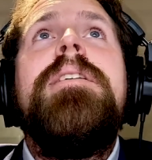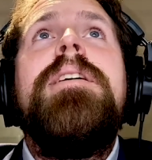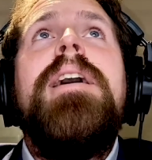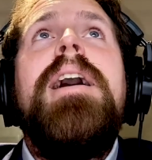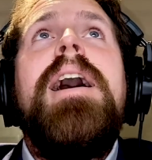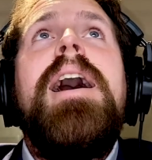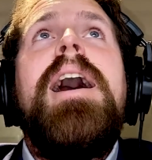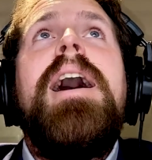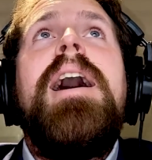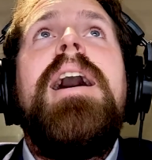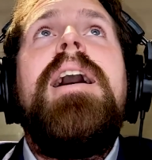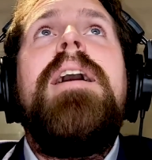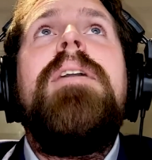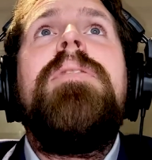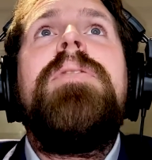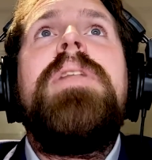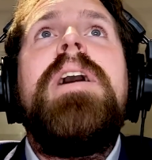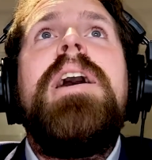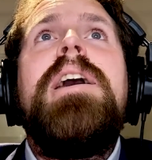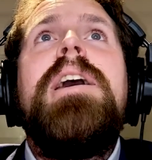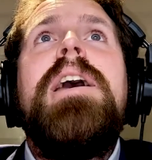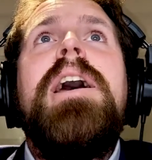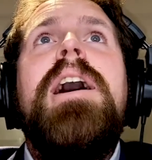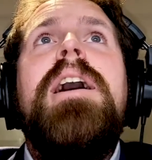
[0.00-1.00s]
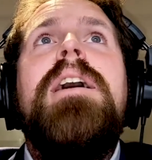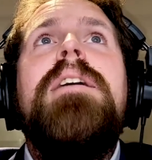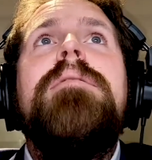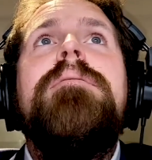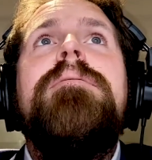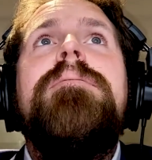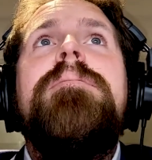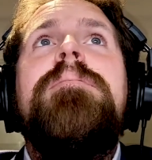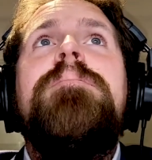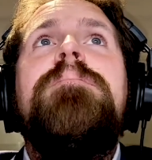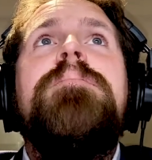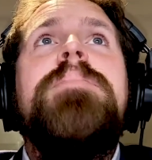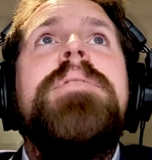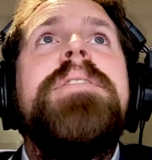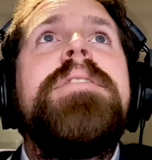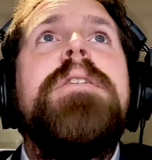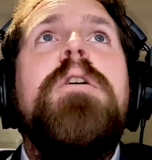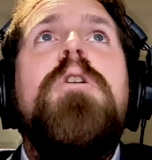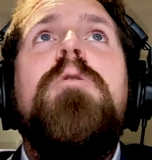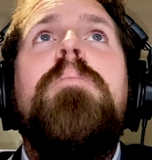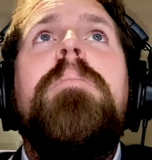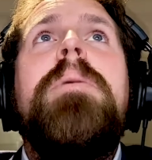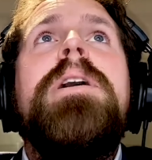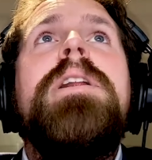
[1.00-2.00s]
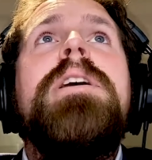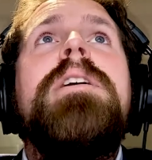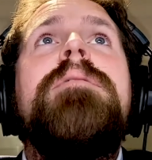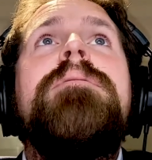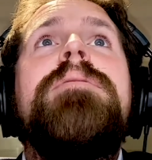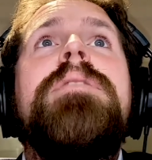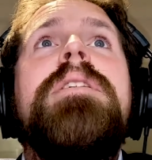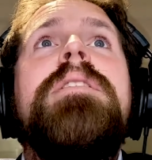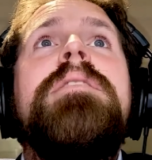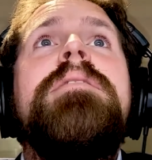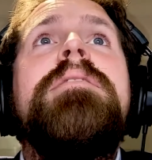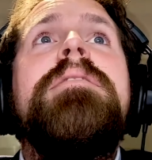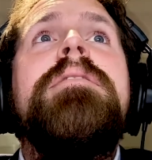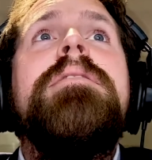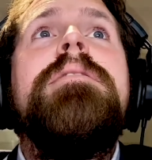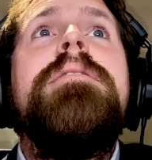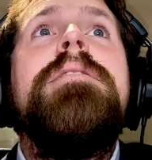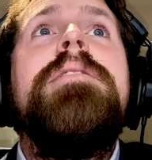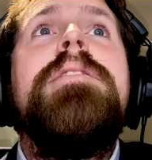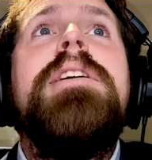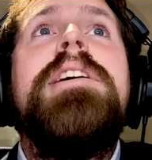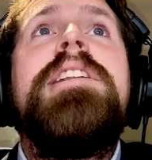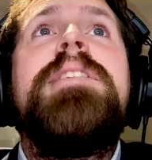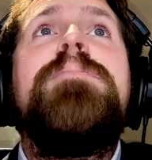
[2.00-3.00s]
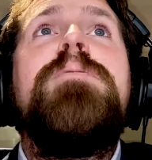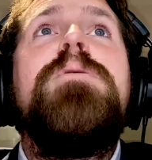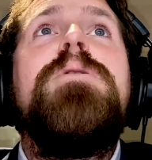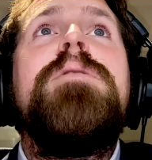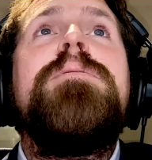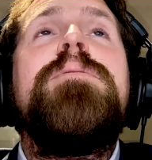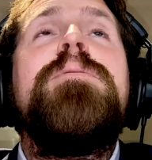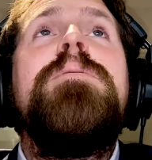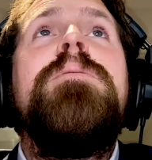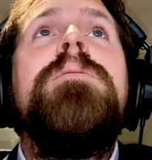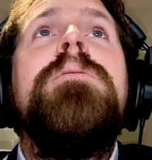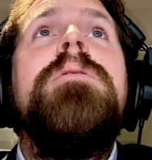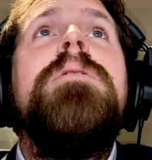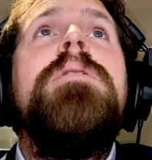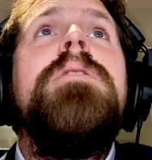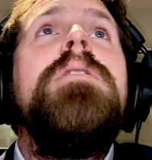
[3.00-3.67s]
and they have so many of these. It's beautiful.